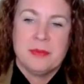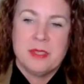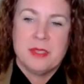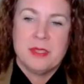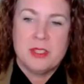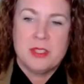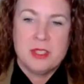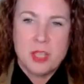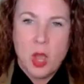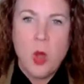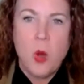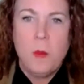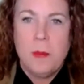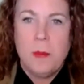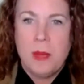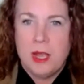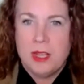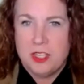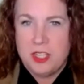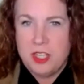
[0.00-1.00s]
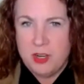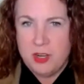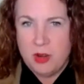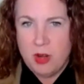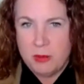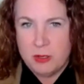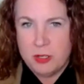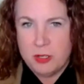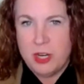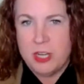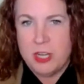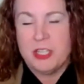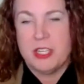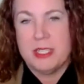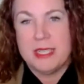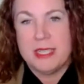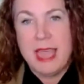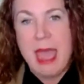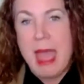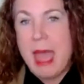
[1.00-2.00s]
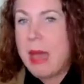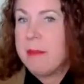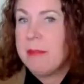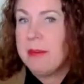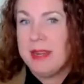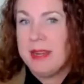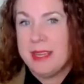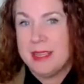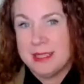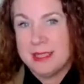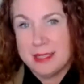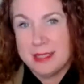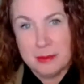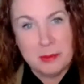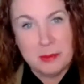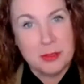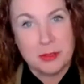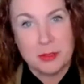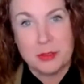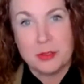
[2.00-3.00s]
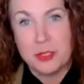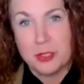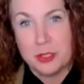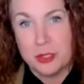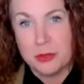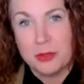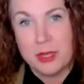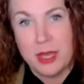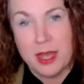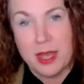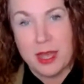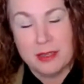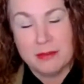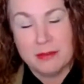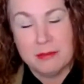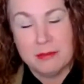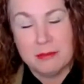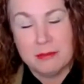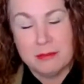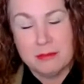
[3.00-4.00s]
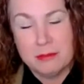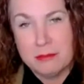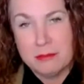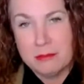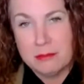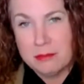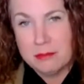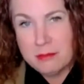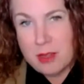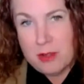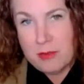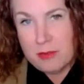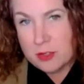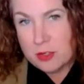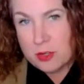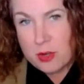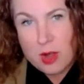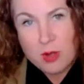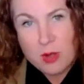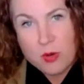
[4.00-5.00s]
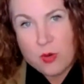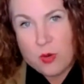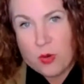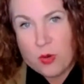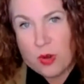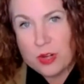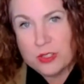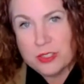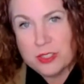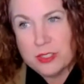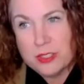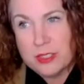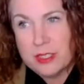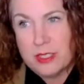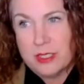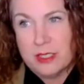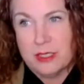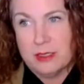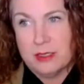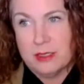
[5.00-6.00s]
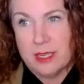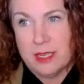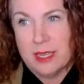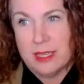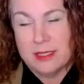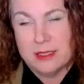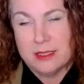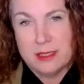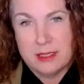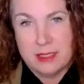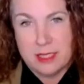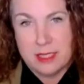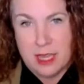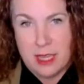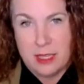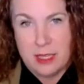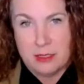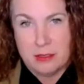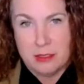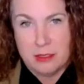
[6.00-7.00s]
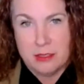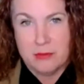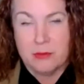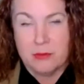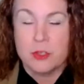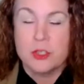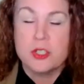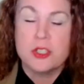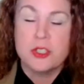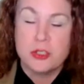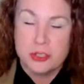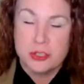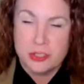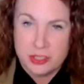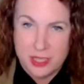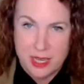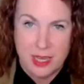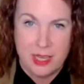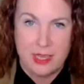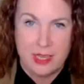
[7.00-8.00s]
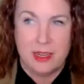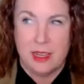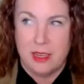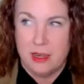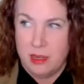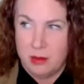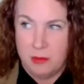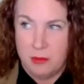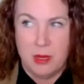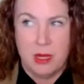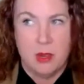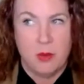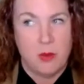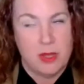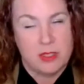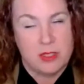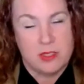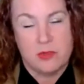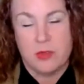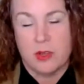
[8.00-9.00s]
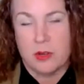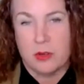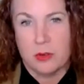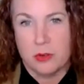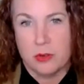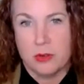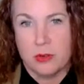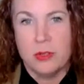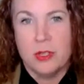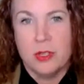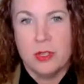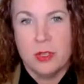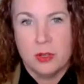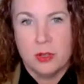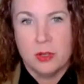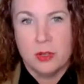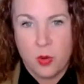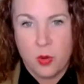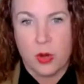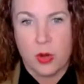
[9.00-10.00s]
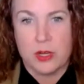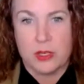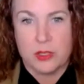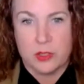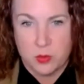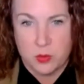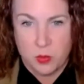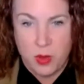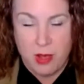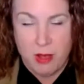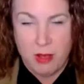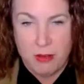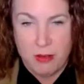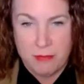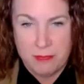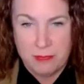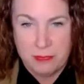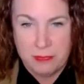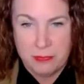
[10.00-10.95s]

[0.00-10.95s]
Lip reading: so much in arbitration is happening similar to that of a trial court in state, for sure state, and in many ways federal court as well.